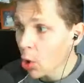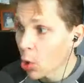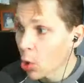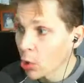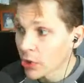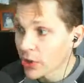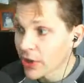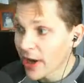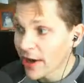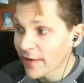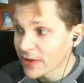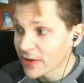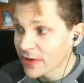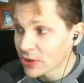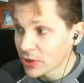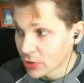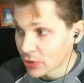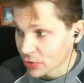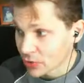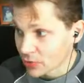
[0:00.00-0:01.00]
All you have to
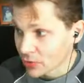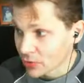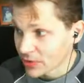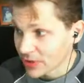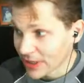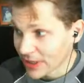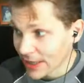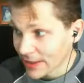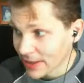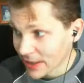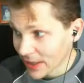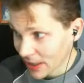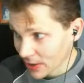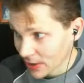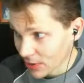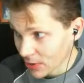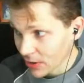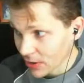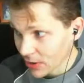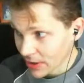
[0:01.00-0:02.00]
do to get the
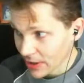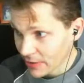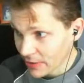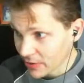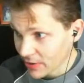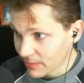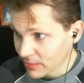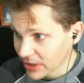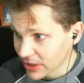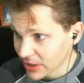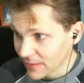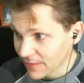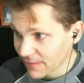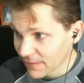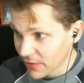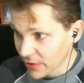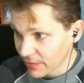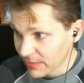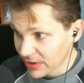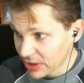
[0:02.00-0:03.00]
unlock is complete the
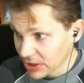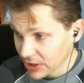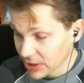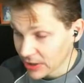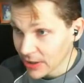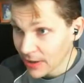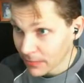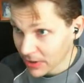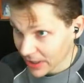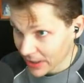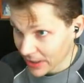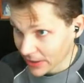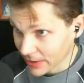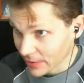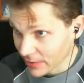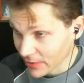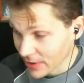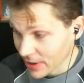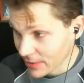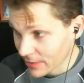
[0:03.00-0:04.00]
first mission, planning
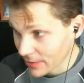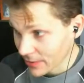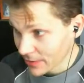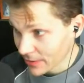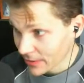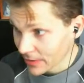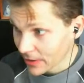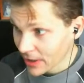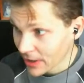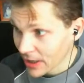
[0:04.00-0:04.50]
the census,